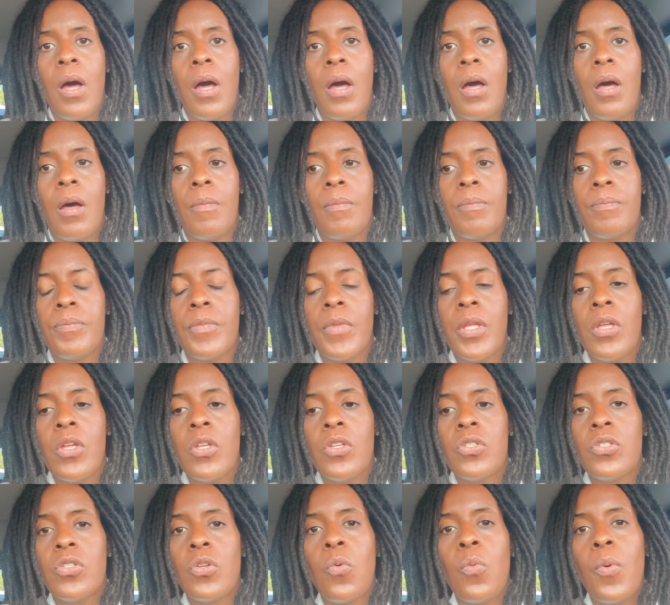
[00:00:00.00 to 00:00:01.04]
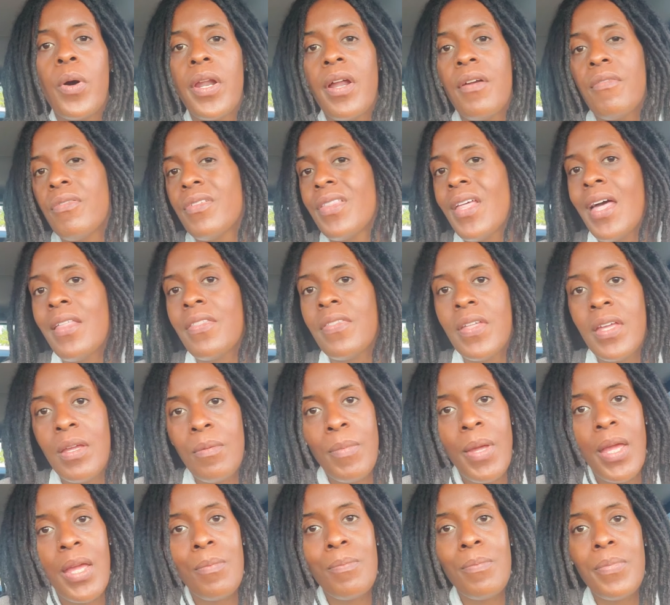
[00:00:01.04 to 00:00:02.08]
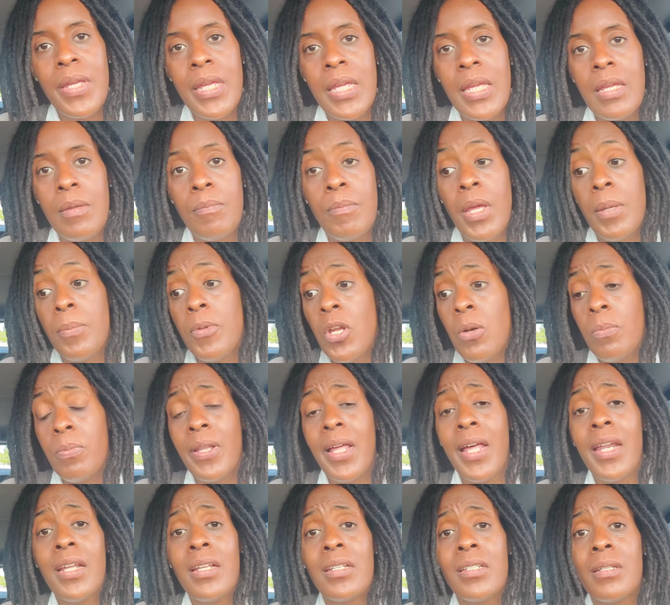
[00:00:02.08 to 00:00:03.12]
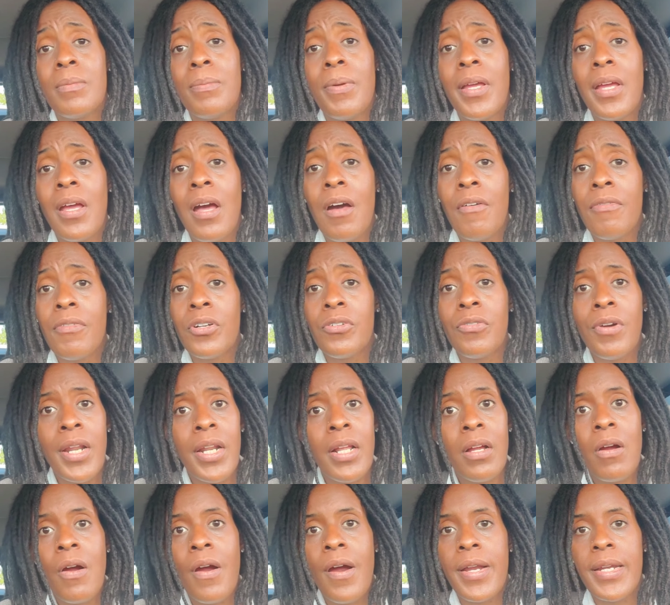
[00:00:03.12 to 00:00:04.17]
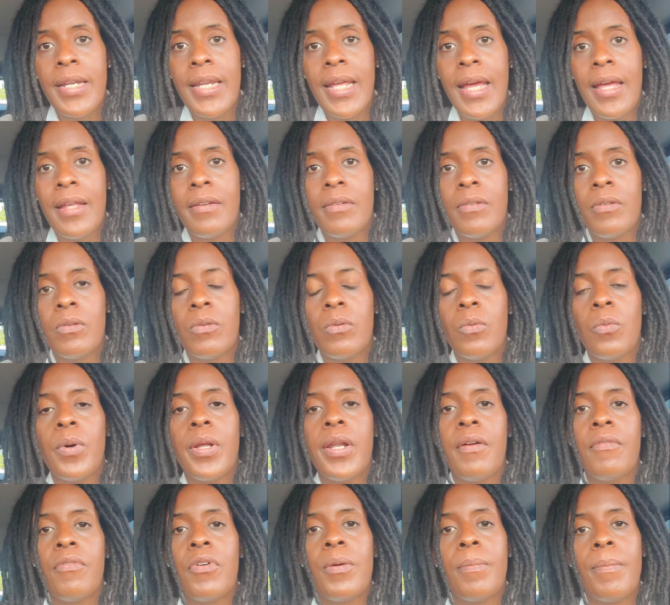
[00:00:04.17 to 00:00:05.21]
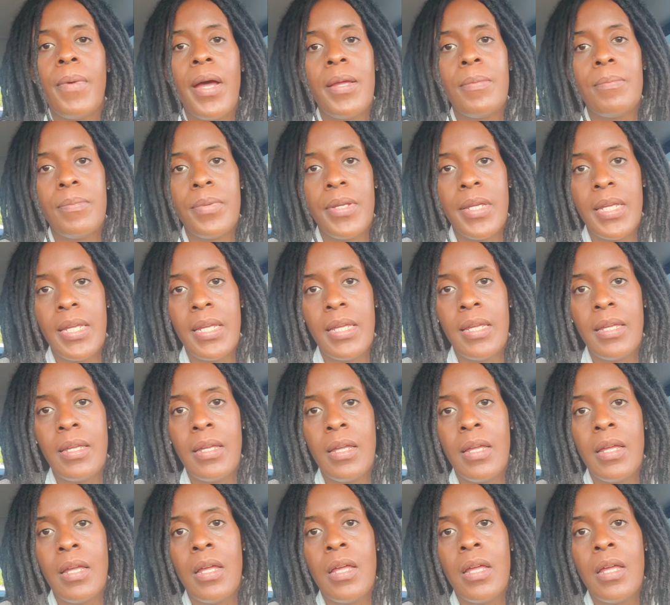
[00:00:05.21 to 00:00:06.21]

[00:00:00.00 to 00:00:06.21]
Um, so whatever that thing may be, maybe you're planning to pay off a credit card debt, whatever it might be.